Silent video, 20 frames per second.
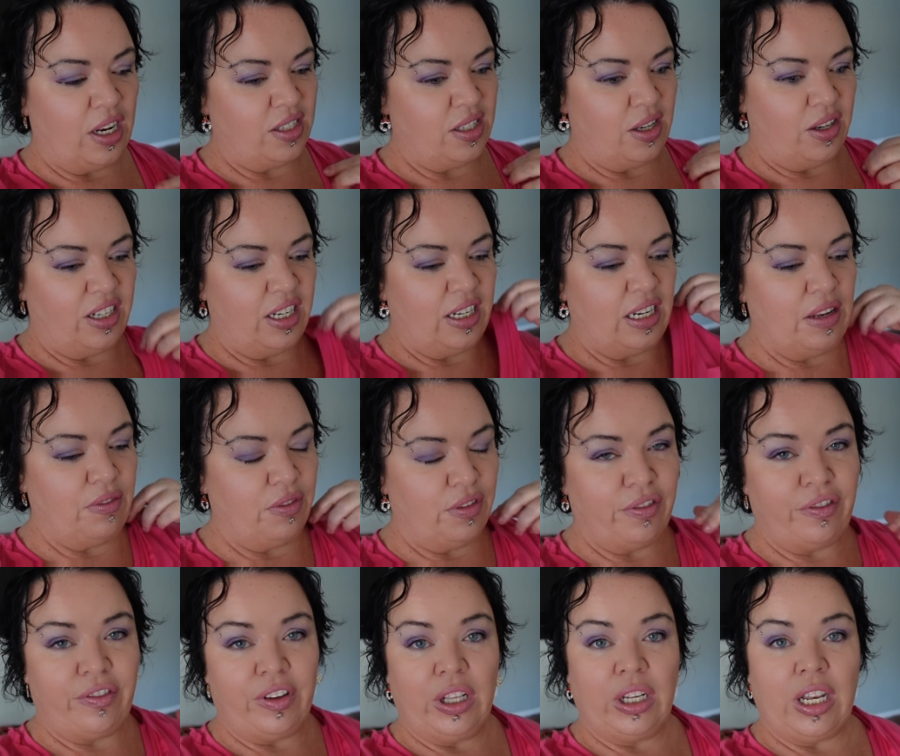So I didn't even
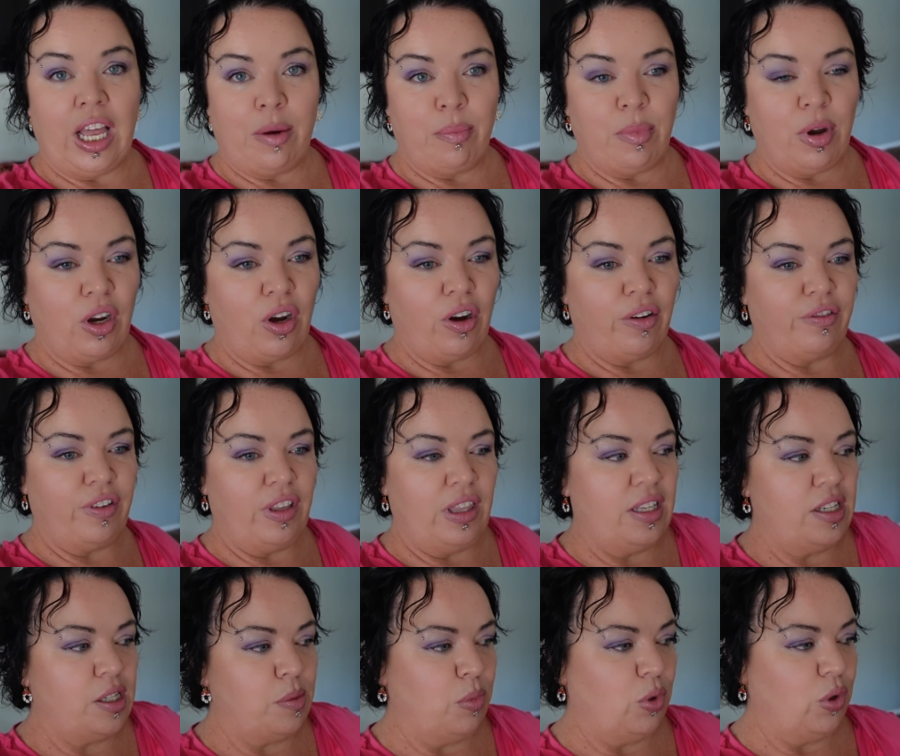feel like my coffee
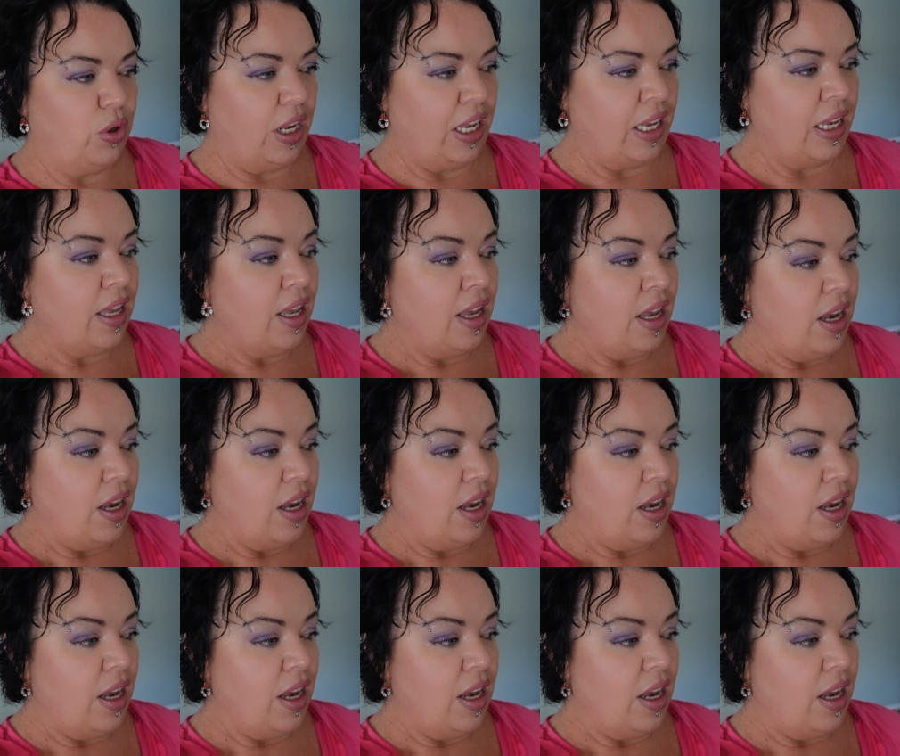this morning.